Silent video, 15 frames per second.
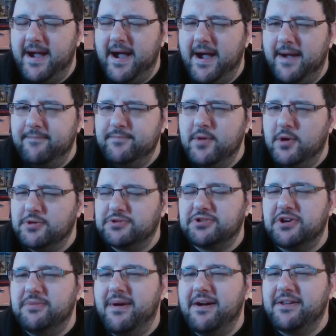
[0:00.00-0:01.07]
I'm not
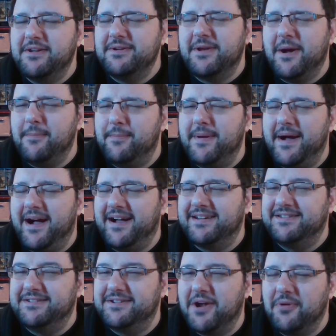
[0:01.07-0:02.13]
sure about you lot, but
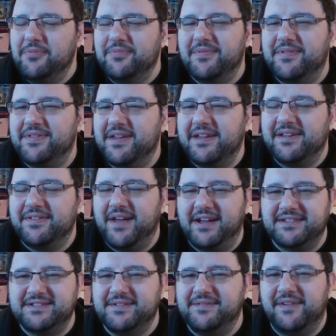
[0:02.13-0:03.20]
I don't think
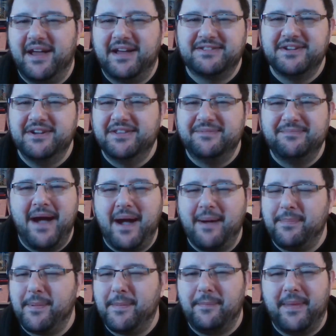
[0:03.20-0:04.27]
that's a flat earth
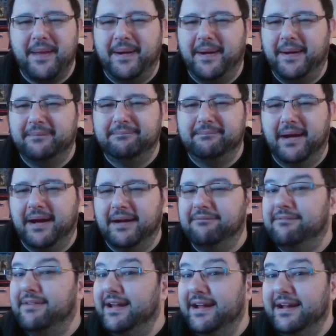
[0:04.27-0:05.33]
map. I
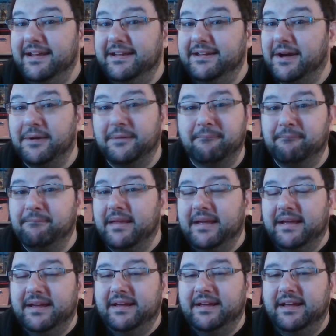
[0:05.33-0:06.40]
really don't.
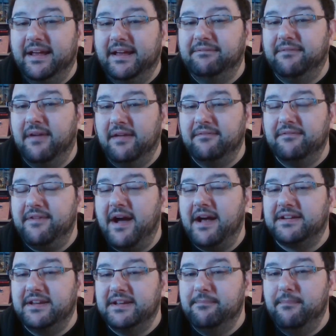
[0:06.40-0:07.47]
In
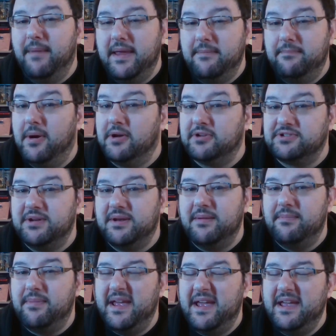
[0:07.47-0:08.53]
fact, it may possibly
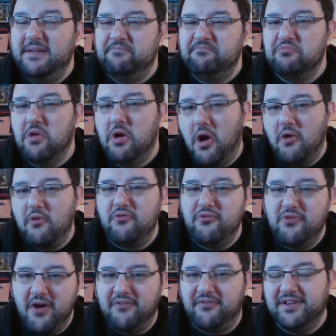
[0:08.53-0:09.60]
be a
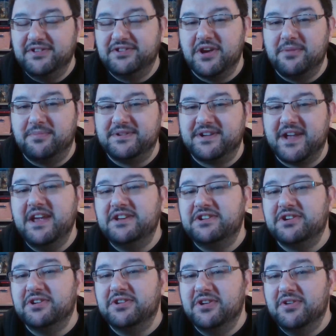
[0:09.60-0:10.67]
rough
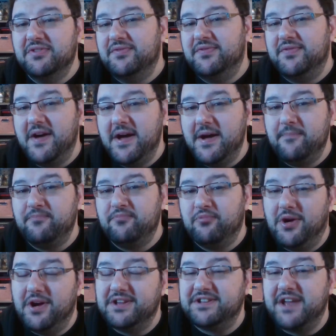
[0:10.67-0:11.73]
interpretation of
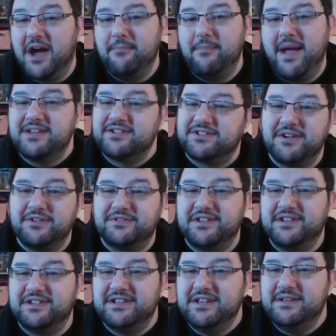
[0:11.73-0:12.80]
what is now Mexico
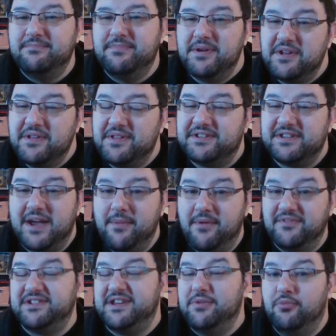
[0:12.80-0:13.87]
City, but at the time
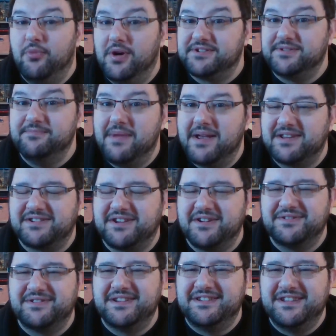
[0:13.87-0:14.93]
obviously wasn't Mexico
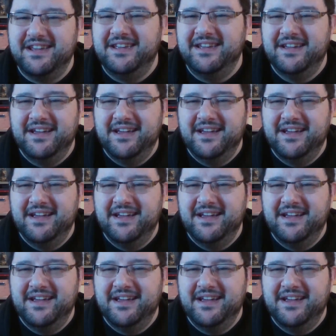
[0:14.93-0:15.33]
City.